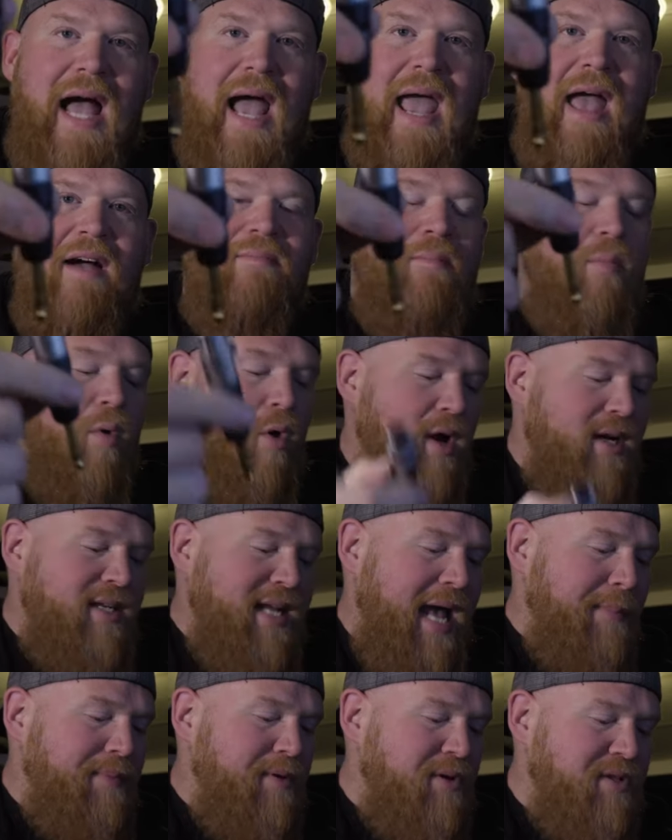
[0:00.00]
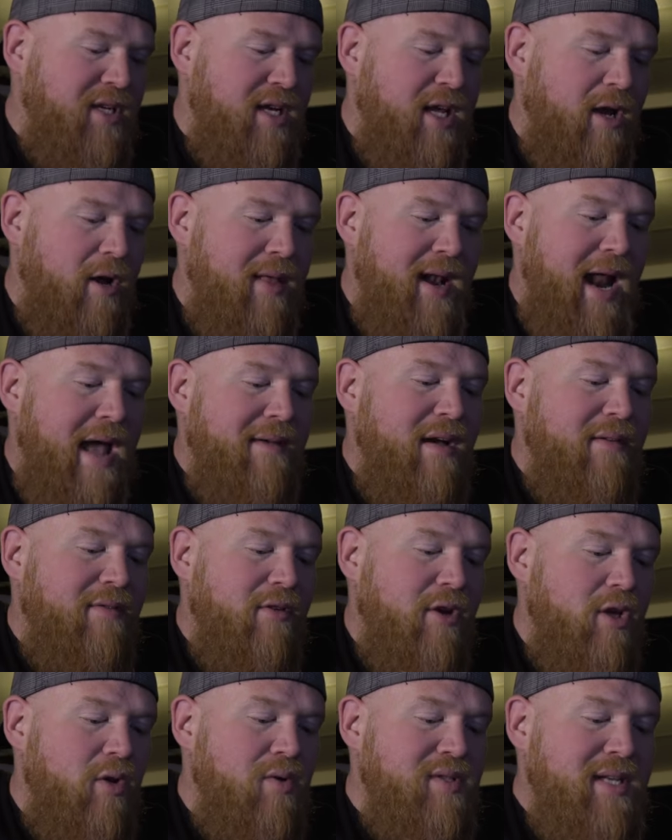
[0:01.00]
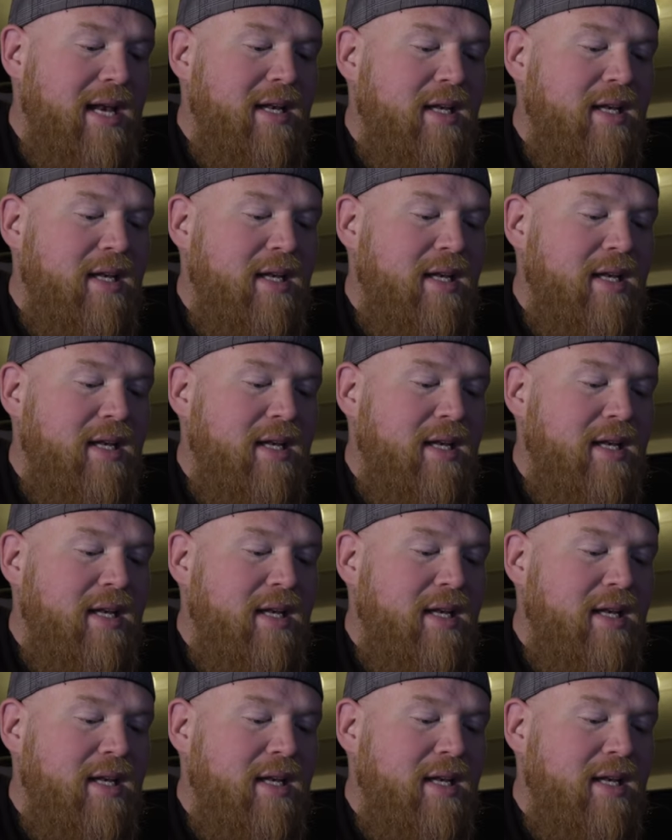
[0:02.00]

I have more adapters in here than I've ever used.